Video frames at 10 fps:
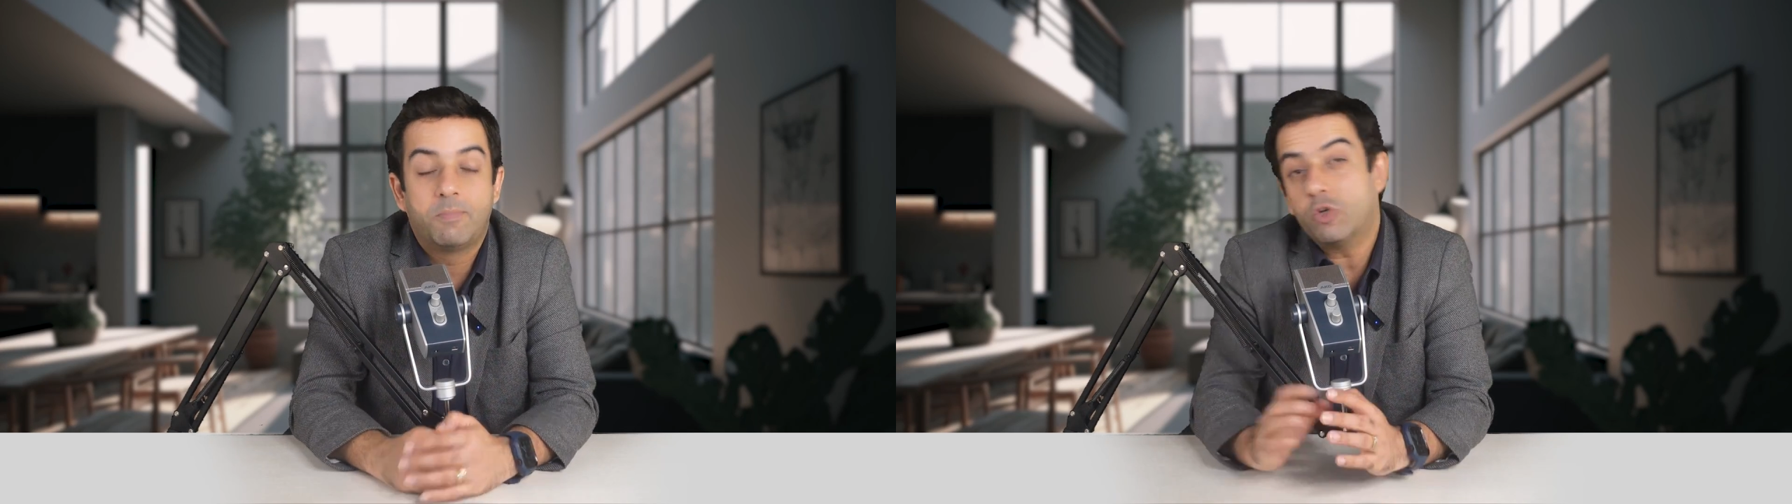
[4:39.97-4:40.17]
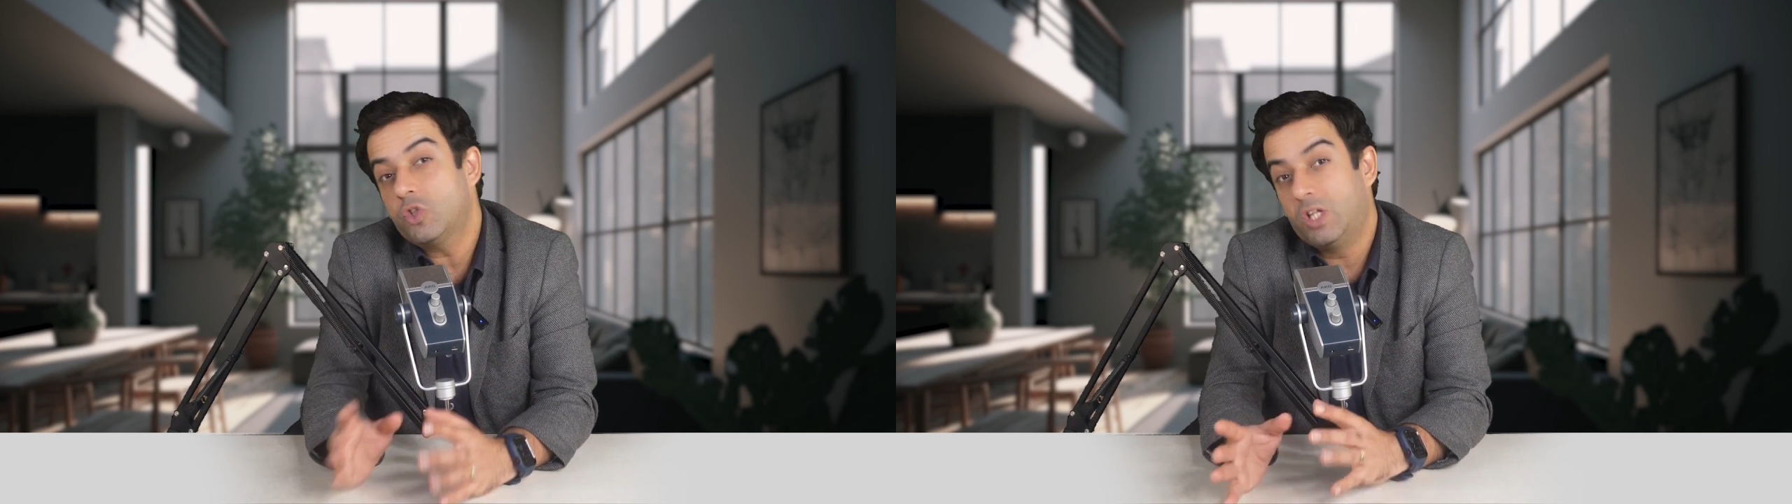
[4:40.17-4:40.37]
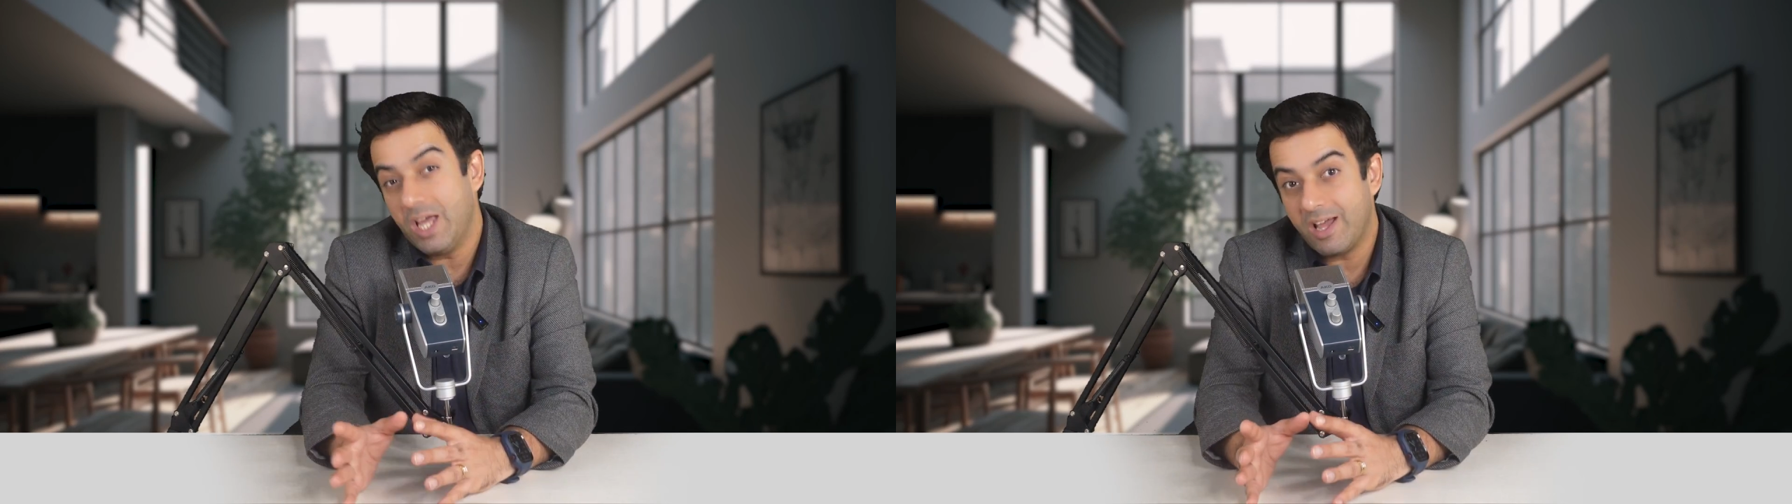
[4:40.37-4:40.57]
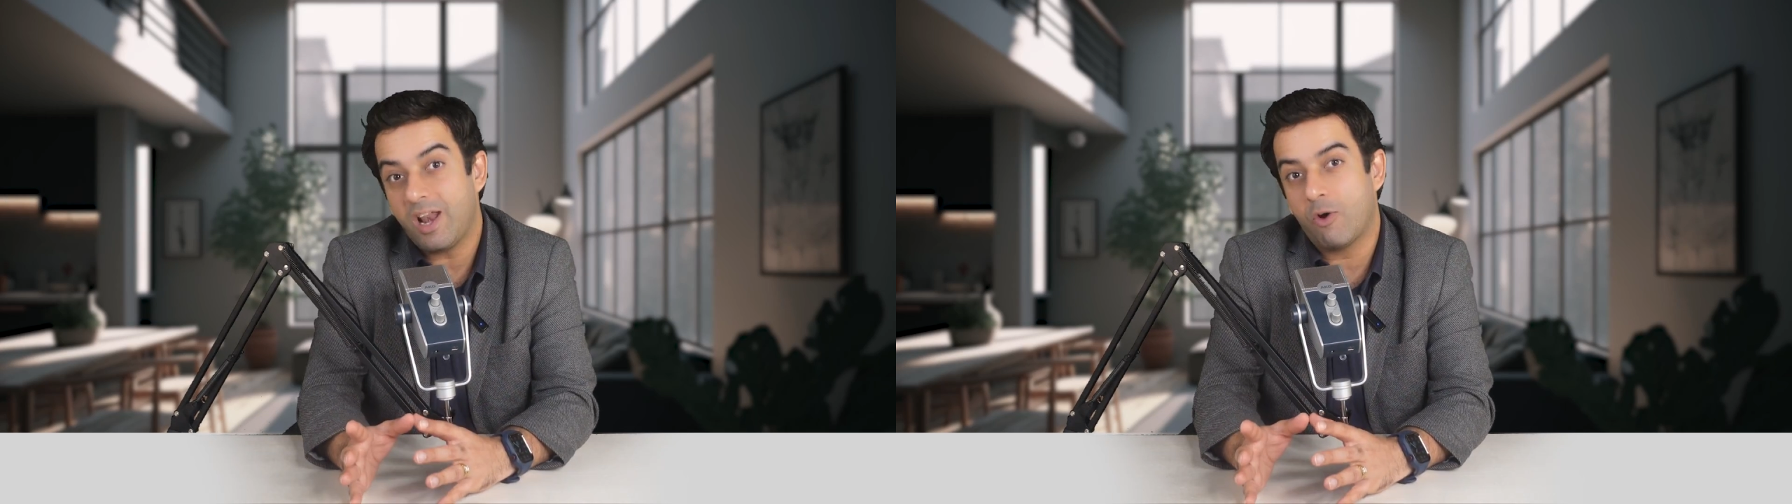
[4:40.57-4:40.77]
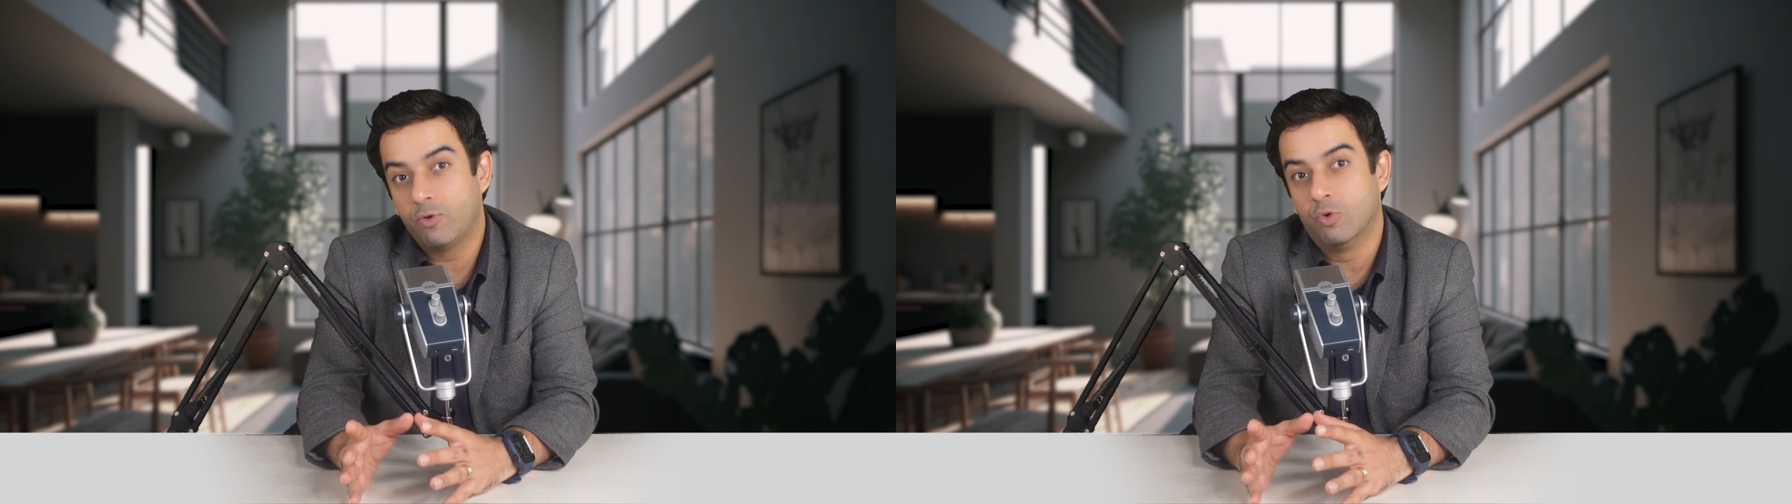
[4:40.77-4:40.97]
because they
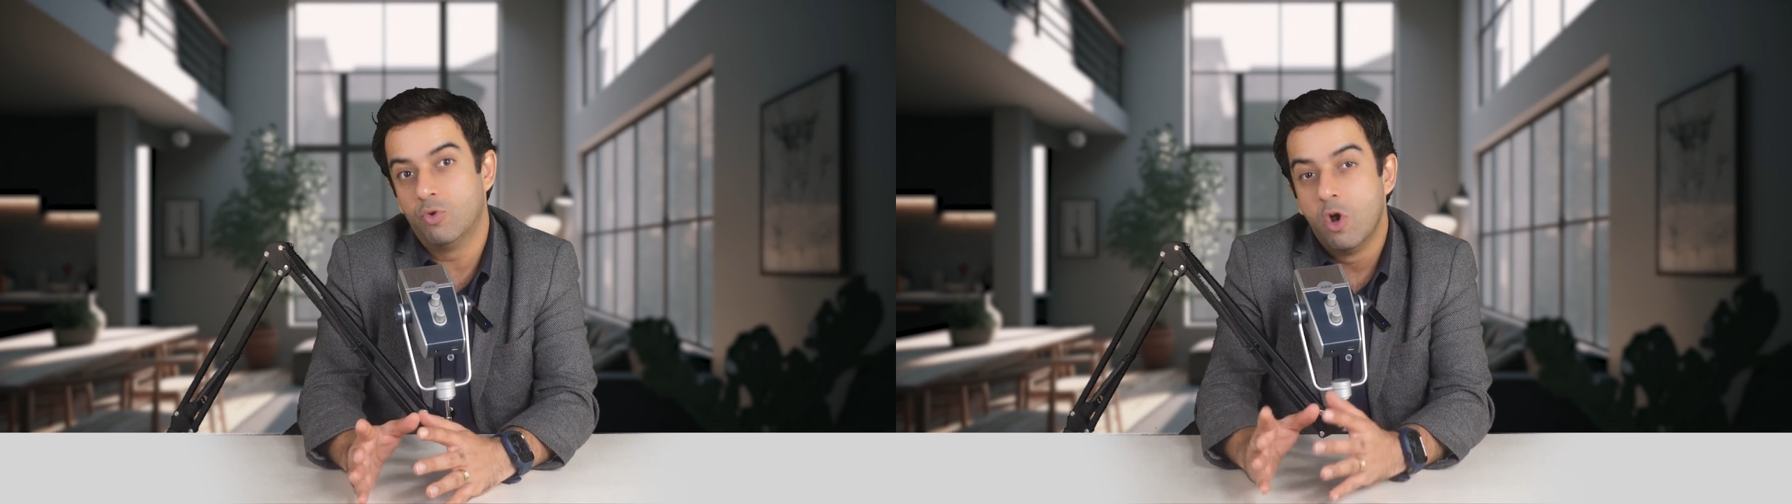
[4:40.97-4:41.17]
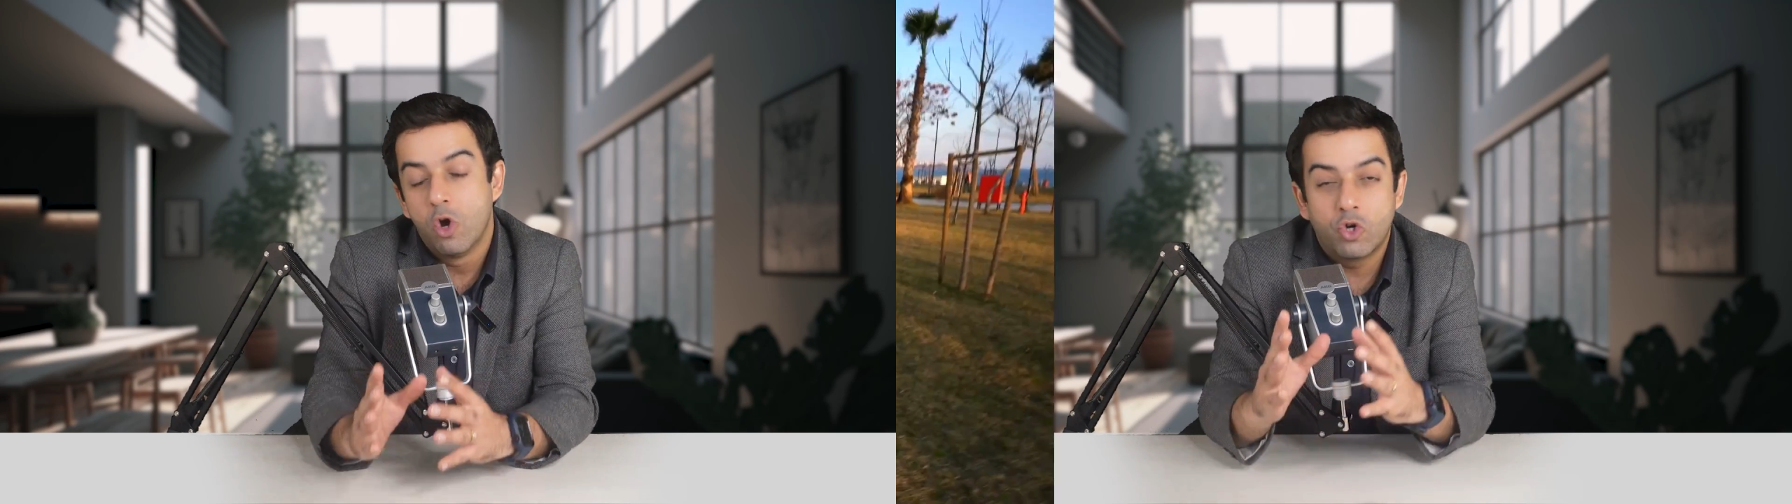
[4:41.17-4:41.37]
allow you